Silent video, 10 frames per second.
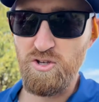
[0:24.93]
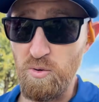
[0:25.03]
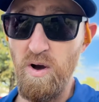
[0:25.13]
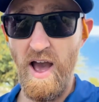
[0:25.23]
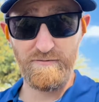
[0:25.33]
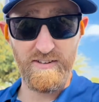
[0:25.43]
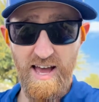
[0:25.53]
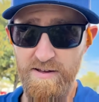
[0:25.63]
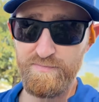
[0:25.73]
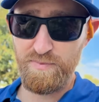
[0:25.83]
so after
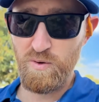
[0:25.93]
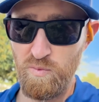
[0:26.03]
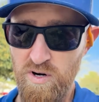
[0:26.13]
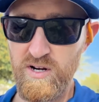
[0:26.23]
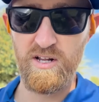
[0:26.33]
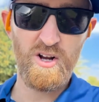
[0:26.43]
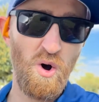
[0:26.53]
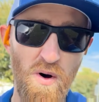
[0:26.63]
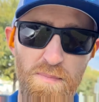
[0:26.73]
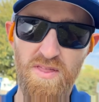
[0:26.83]
that, we're going to
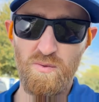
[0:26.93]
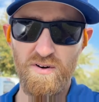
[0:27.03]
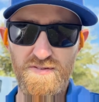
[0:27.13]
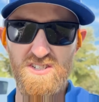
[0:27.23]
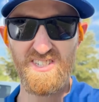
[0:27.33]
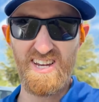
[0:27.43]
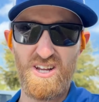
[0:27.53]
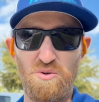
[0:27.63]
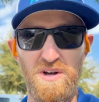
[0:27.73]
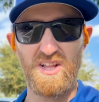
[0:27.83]
go up on the roof and just
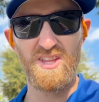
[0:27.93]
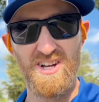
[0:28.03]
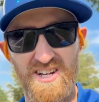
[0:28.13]
take a quick look.